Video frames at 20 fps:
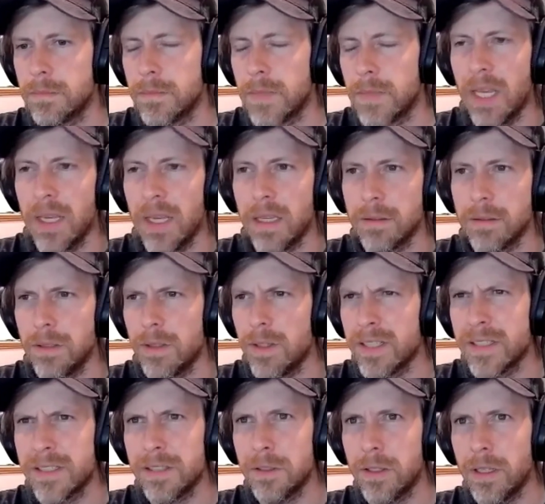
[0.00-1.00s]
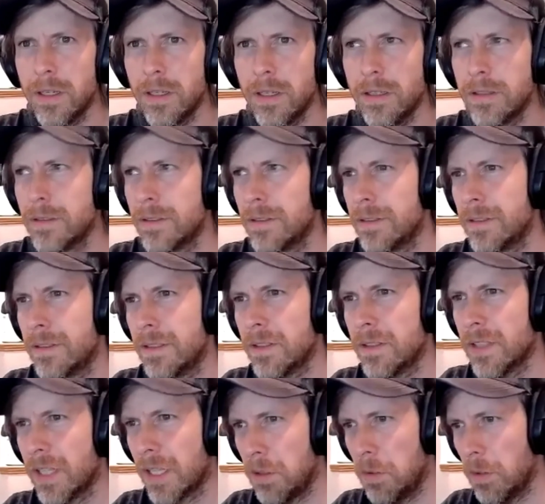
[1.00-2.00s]
Hey, you guys still here?
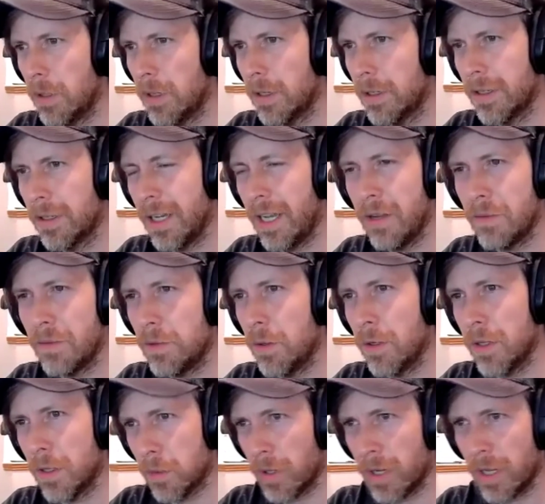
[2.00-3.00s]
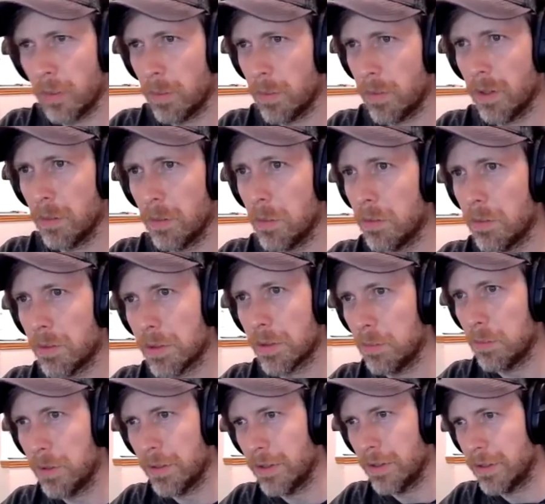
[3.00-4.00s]
Looks like you are. I have no idea what happened there. My whole
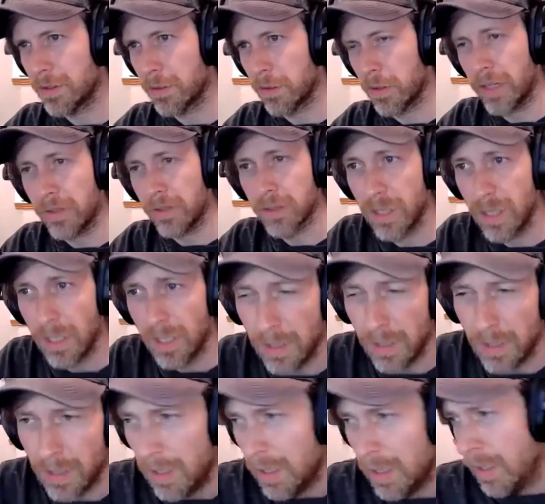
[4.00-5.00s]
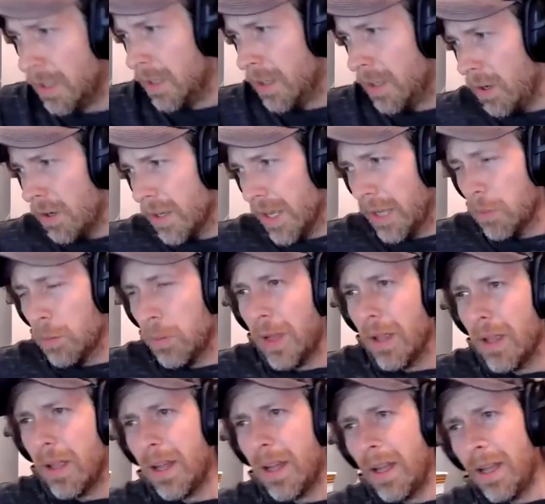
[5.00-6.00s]
computer just crashed. Okay,
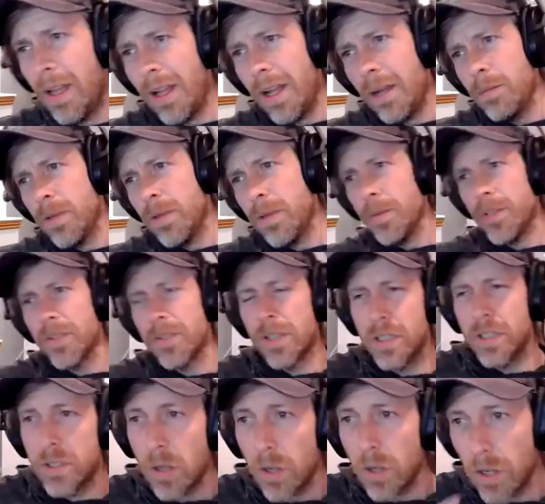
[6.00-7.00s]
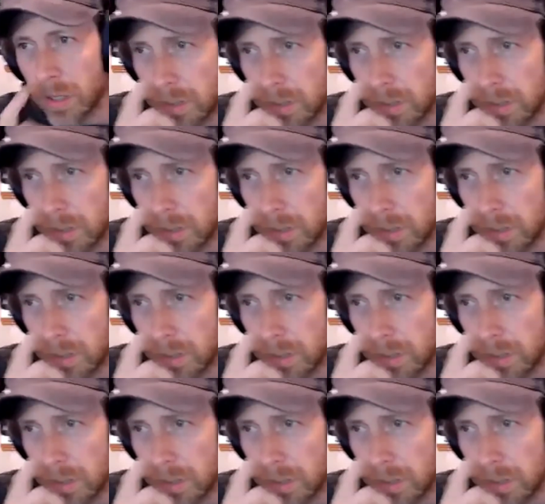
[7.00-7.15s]
well, I'm probably just going to talk